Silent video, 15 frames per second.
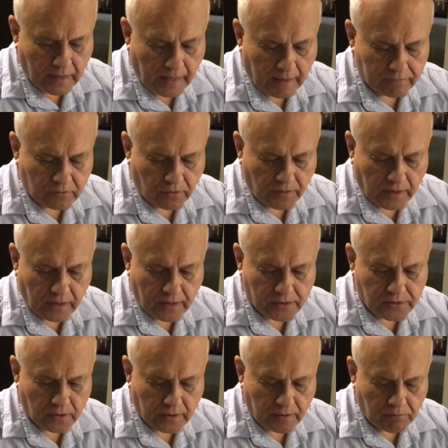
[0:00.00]
After the
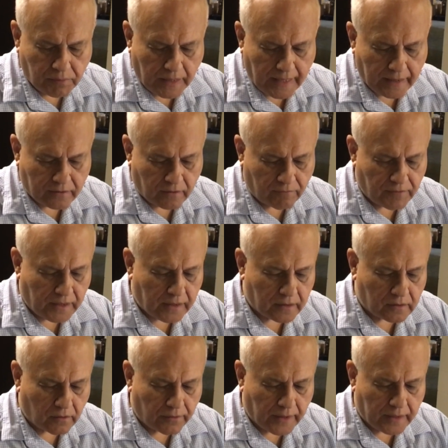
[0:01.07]
initial impact, the
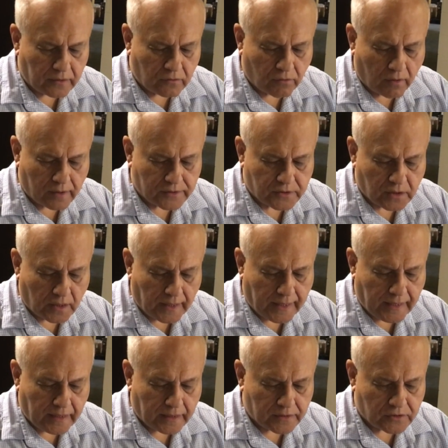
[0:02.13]
vehicle then crossed the
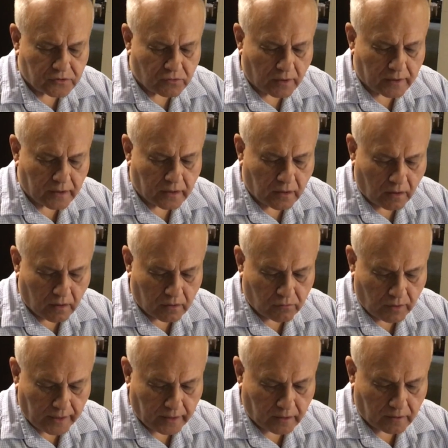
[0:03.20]
lane and struck a
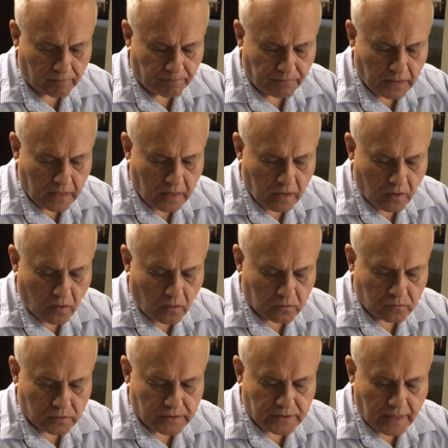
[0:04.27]
guardrail.
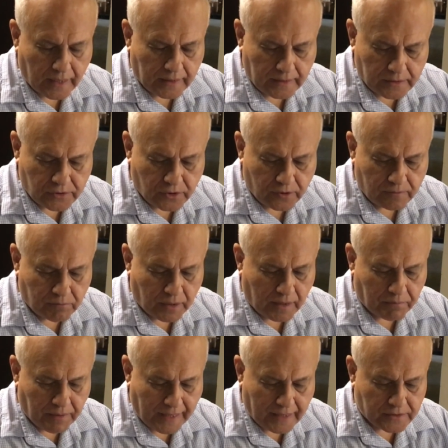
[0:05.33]
Holt was not injured,
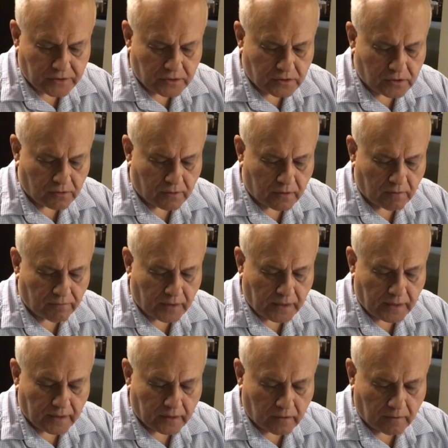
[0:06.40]
but a passenger in the
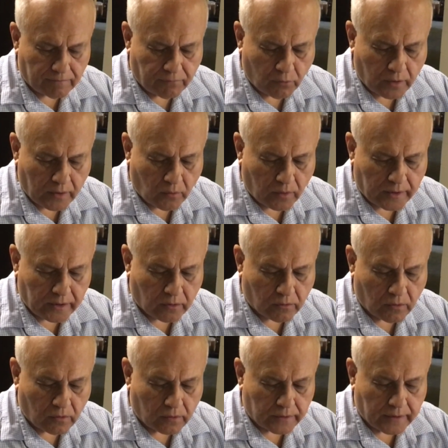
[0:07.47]
vehicle,
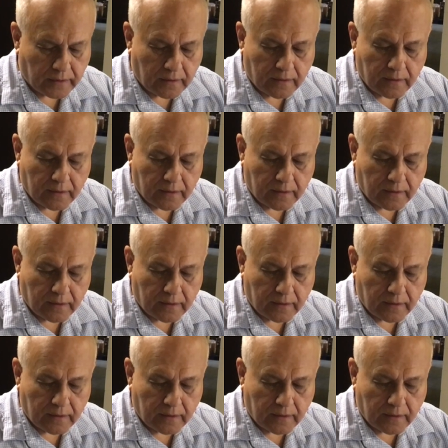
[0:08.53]
41-year-old